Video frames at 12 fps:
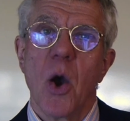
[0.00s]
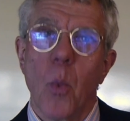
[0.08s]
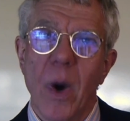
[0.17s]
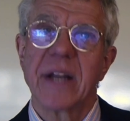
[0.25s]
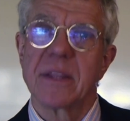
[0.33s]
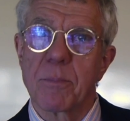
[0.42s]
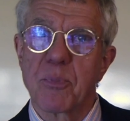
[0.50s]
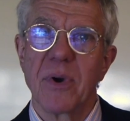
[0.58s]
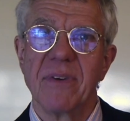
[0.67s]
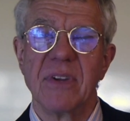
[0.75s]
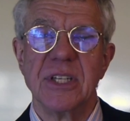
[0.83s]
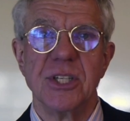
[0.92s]
What are the
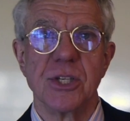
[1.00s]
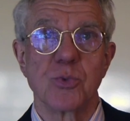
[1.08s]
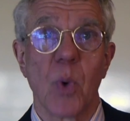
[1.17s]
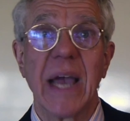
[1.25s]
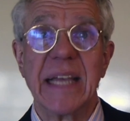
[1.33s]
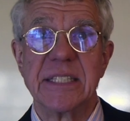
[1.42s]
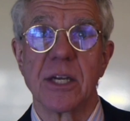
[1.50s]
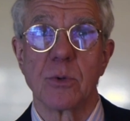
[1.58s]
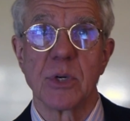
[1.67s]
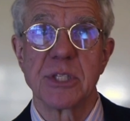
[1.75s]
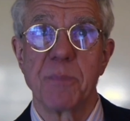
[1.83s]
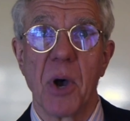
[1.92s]
privileges, rights, and
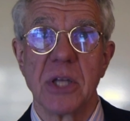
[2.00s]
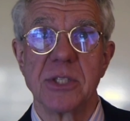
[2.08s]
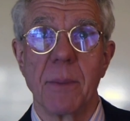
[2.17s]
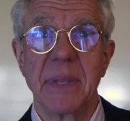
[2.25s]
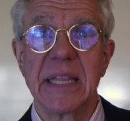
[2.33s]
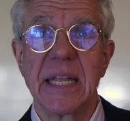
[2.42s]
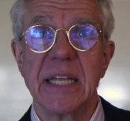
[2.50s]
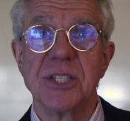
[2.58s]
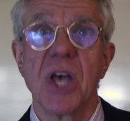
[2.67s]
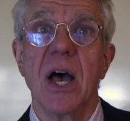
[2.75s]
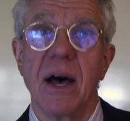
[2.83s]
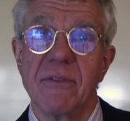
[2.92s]
responsibilities
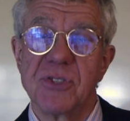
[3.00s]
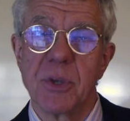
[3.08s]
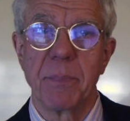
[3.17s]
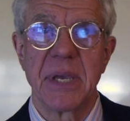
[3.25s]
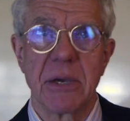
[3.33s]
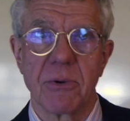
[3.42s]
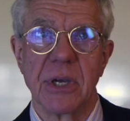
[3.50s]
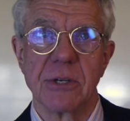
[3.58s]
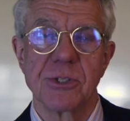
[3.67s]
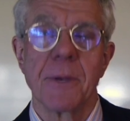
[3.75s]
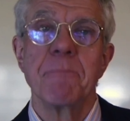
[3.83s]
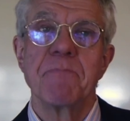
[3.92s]
of
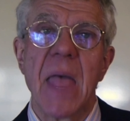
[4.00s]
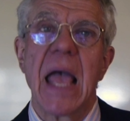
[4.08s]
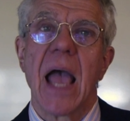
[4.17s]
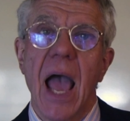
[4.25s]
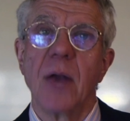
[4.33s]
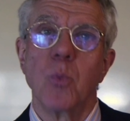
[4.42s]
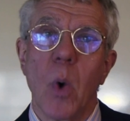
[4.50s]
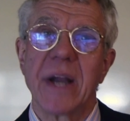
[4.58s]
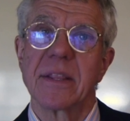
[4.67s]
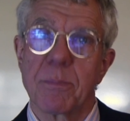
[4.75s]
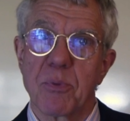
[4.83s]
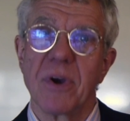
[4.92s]
superiors? And what are
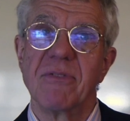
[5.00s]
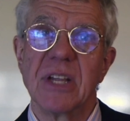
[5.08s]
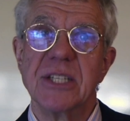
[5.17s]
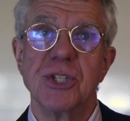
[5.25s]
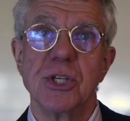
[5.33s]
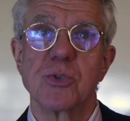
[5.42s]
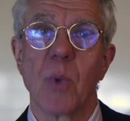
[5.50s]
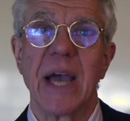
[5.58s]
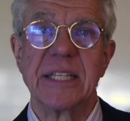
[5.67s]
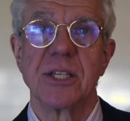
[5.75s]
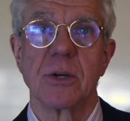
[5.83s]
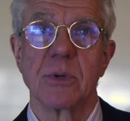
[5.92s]
the privileges,
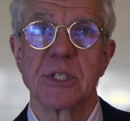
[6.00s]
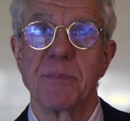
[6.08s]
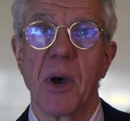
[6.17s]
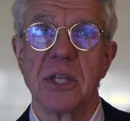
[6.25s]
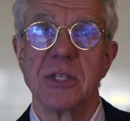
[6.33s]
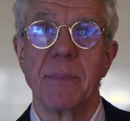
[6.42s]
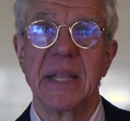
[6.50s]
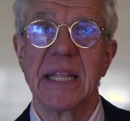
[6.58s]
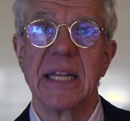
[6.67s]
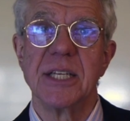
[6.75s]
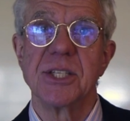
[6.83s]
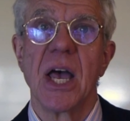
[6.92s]
rights, and
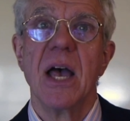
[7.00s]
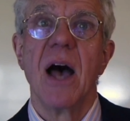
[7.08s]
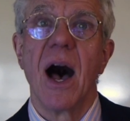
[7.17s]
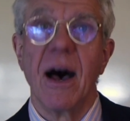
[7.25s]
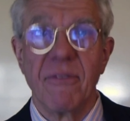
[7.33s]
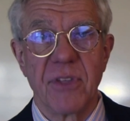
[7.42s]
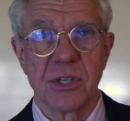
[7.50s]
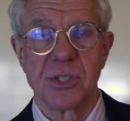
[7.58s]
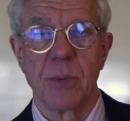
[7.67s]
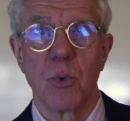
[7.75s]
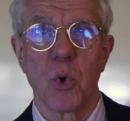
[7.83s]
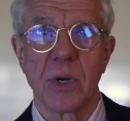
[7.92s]
responsibilities of their
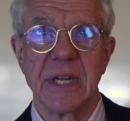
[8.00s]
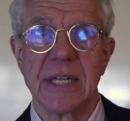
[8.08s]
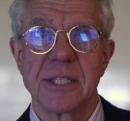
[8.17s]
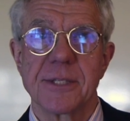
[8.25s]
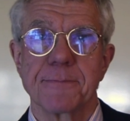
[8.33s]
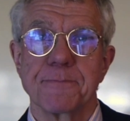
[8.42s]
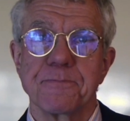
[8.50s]
subordinates?